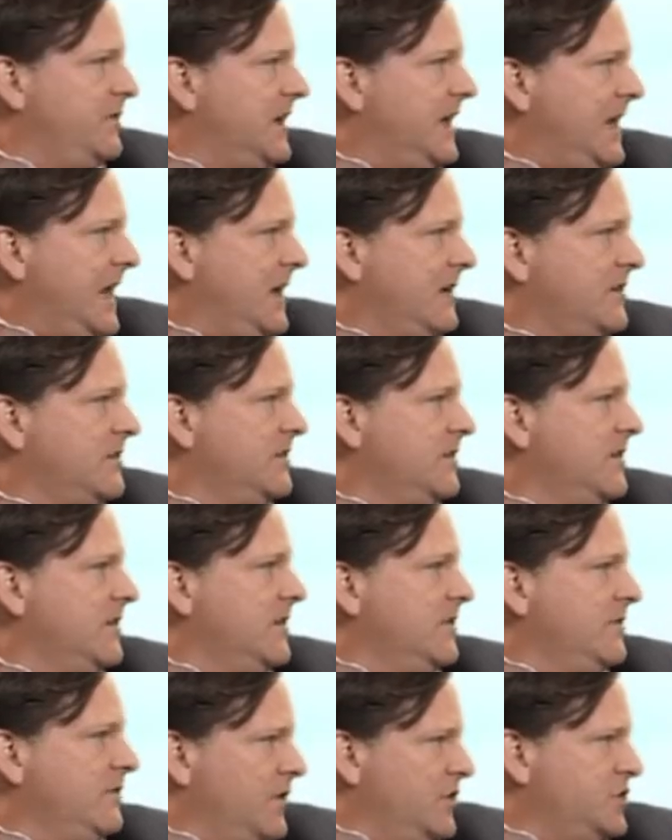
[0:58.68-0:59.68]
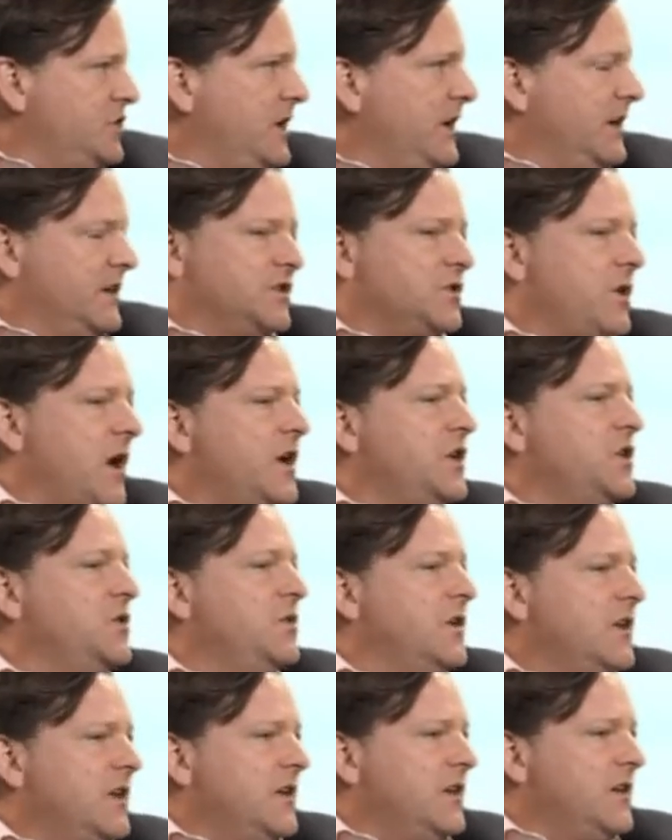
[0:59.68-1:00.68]
of Kinect functionality. So how do
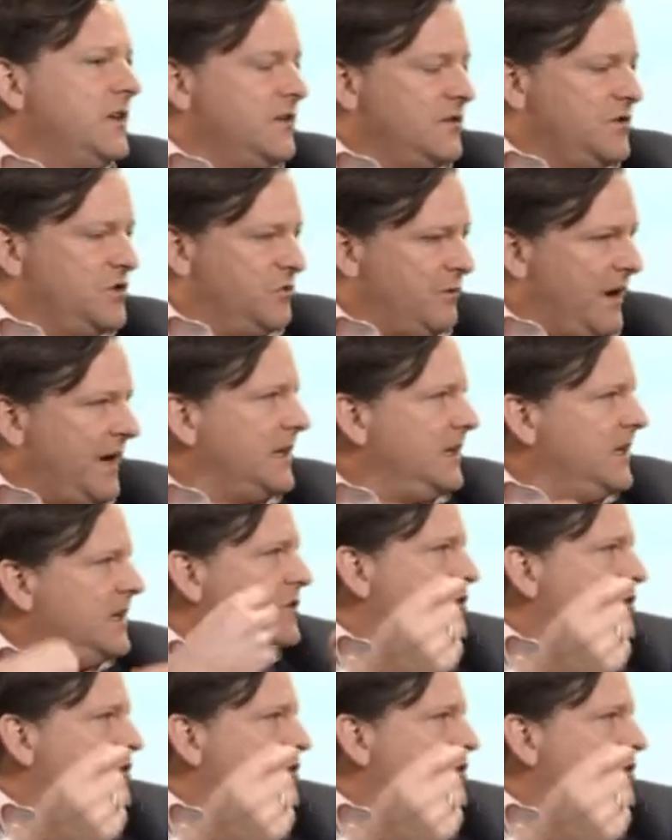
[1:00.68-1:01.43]
you directly